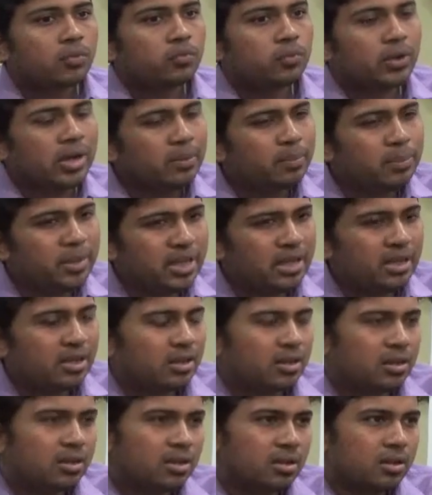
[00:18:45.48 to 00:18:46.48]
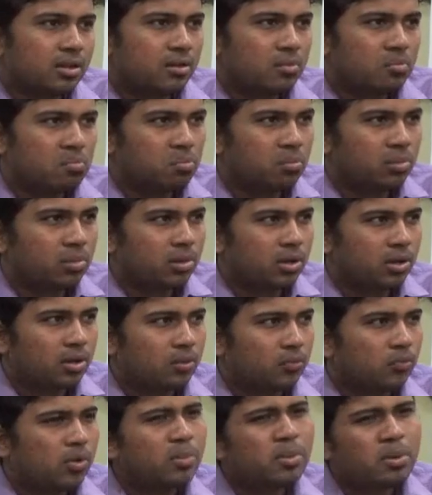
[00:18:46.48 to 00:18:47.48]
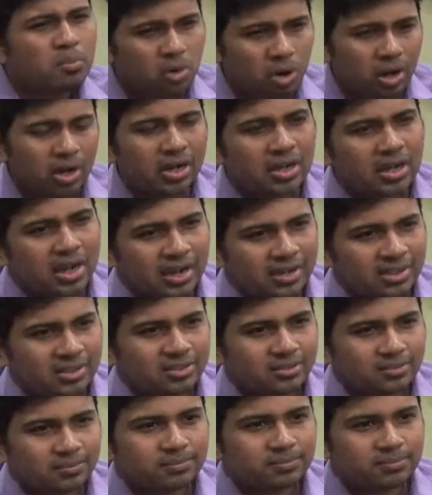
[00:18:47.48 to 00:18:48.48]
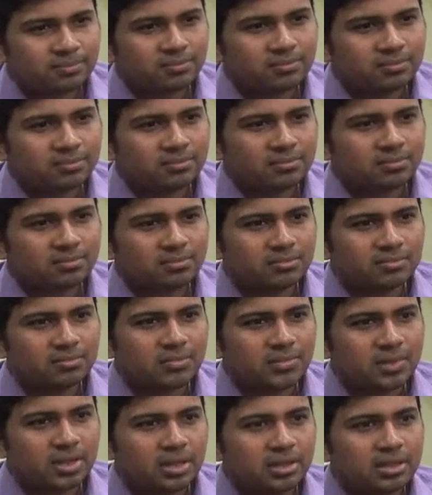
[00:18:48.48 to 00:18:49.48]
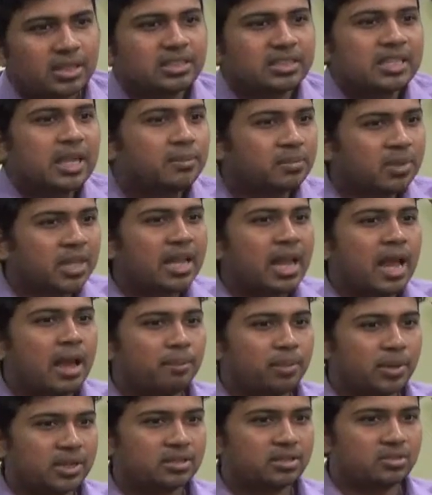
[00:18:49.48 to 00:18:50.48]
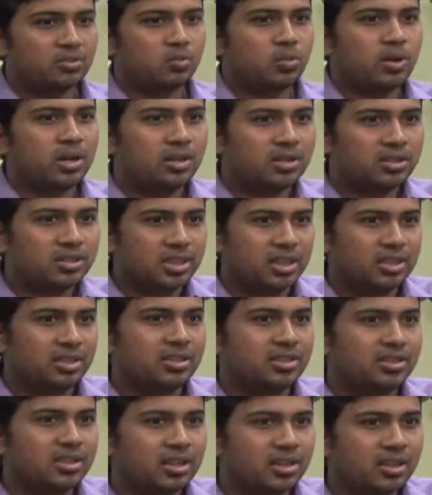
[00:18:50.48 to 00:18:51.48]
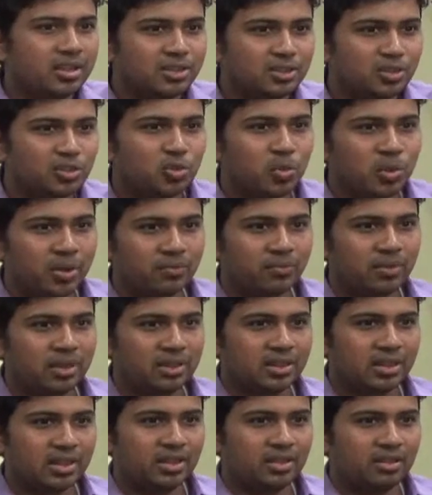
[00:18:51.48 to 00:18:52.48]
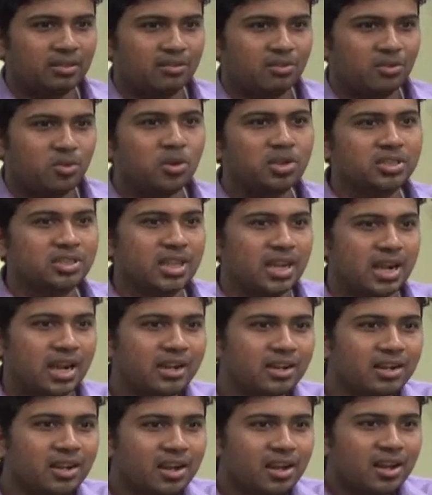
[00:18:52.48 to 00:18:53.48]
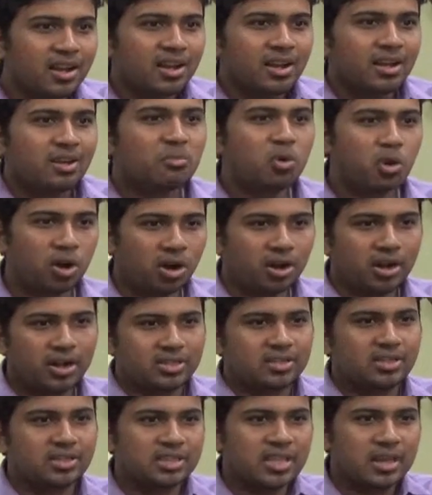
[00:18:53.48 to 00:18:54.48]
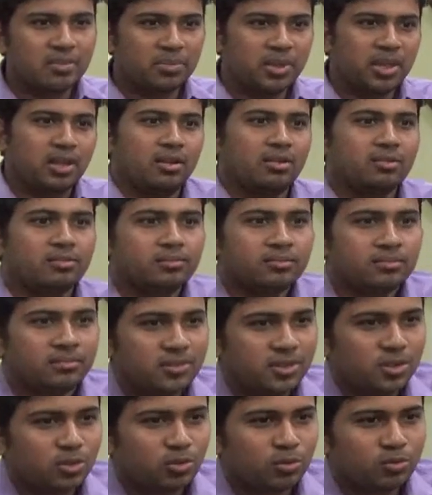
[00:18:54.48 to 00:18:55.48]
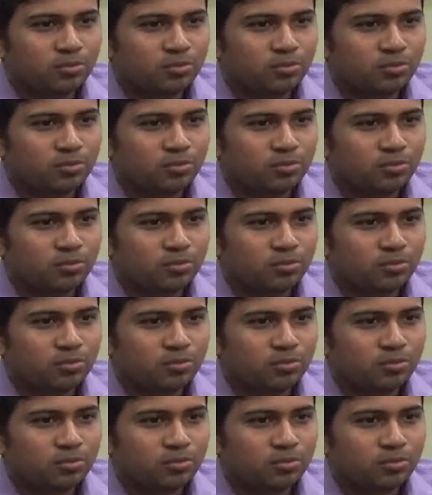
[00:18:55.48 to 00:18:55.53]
will be morally right. The same thing happens what Chhattisgarh is doing with Orissa, right? More or less the same thing. So,